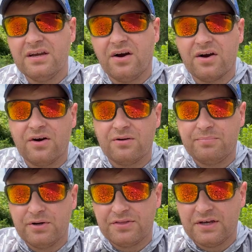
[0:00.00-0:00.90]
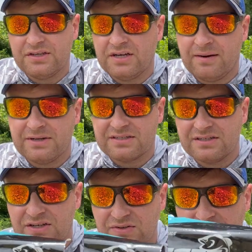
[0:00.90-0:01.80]
are gonna put the
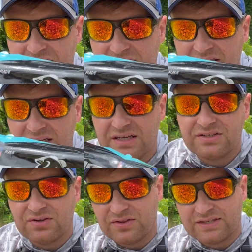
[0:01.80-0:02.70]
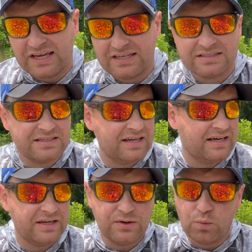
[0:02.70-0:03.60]
Yamatanuki to the test
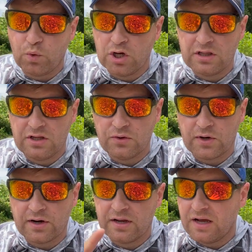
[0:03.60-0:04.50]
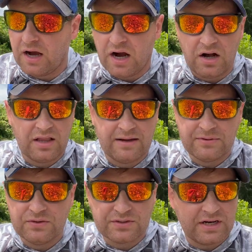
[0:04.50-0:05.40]
today. One lure, all I'm
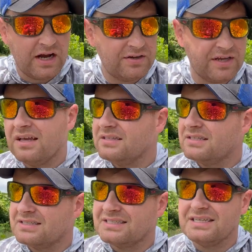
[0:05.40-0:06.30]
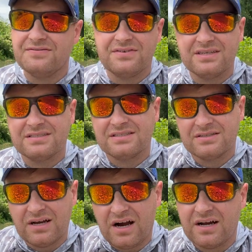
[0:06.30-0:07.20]
using all day, to see if it is the
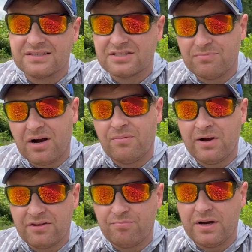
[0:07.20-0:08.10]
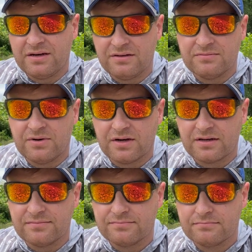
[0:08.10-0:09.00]
hottest smallmouth bait on the
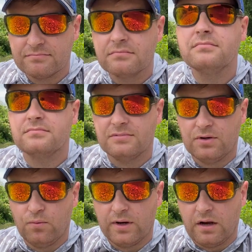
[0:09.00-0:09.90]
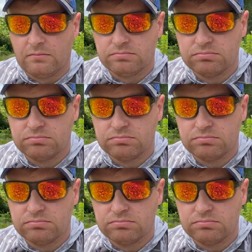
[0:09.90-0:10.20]
market. We go.